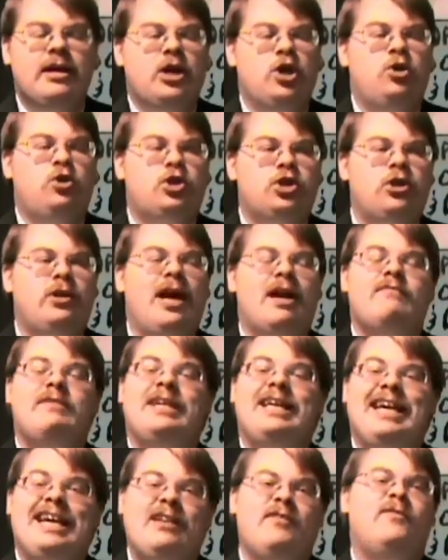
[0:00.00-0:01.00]
You should have
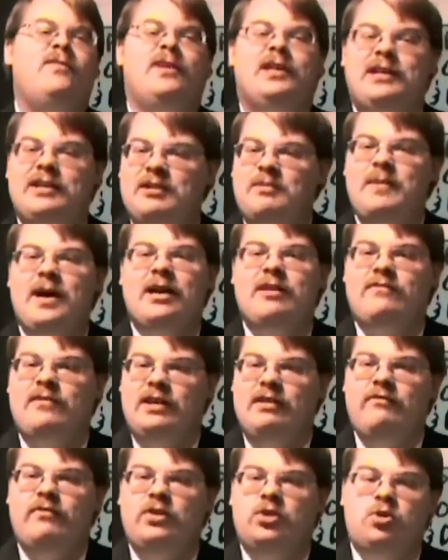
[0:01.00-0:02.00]
an infinite amount of
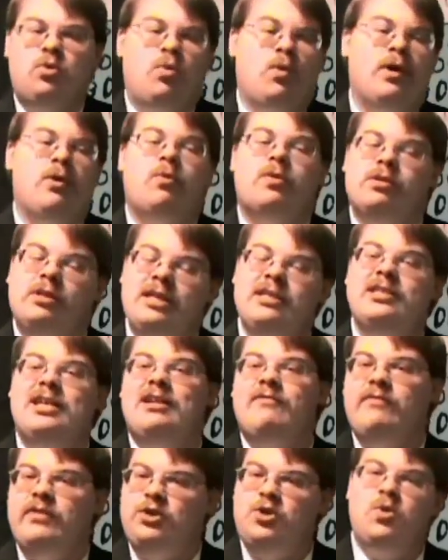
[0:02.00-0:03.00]
inventory, or at least
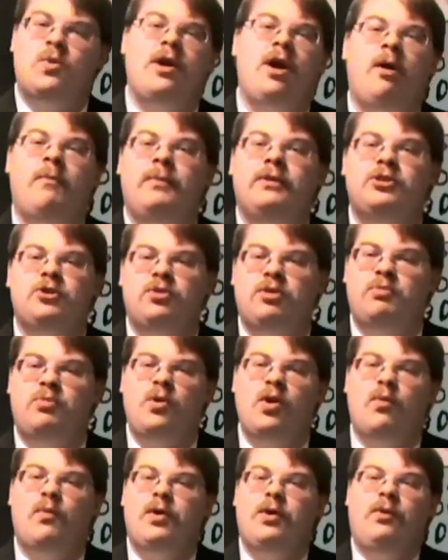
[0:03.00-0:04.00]
inventory up until the
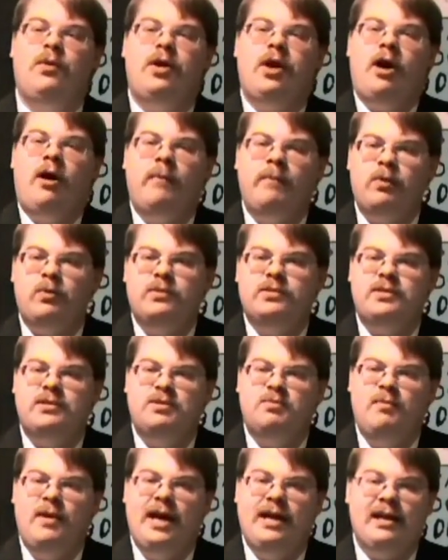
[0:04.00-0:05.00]
point where your encumbrance
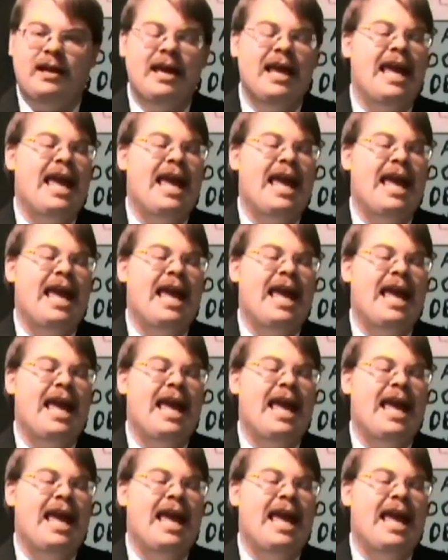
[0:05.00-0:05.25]
is met,